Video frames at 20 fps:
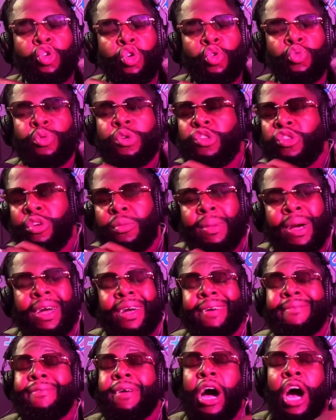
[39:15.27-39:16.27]

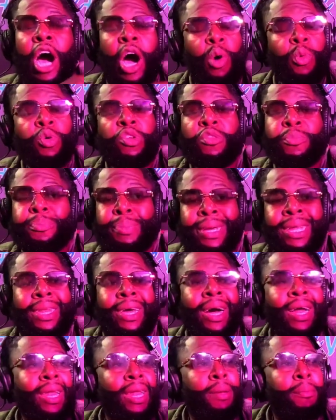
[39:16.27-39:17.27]
initiated by tourism,
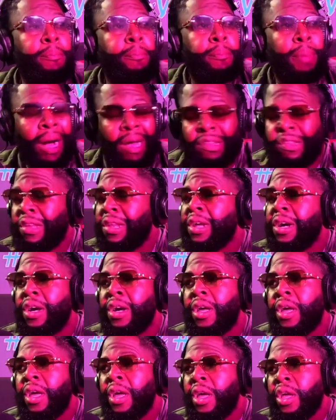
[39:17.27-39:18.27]
I have always
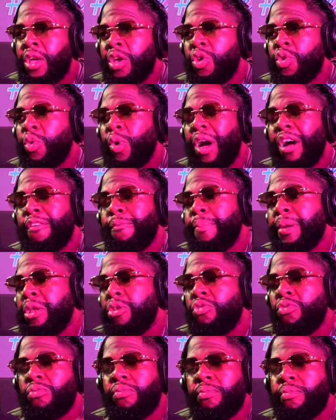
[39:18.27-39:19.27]
been an
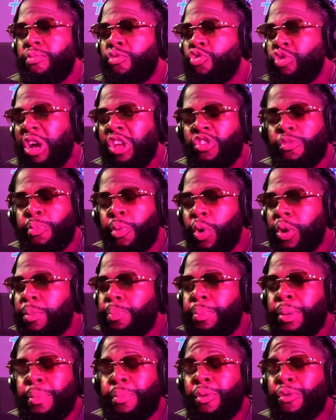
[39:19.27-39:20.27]
ambassador. You know, I've
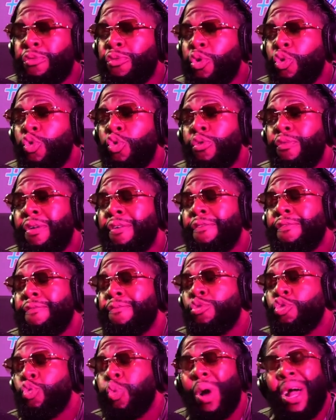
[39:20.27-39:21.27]
been
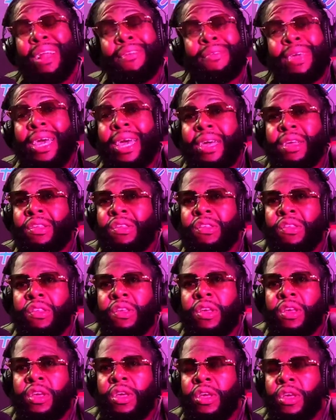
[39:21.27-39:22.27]
transporting people for over
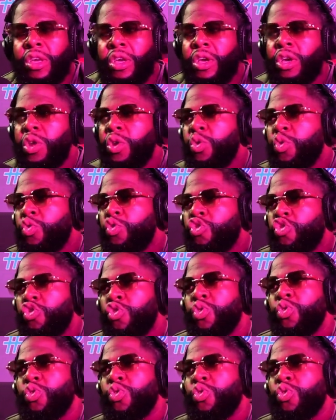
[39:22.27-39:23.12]
12 years.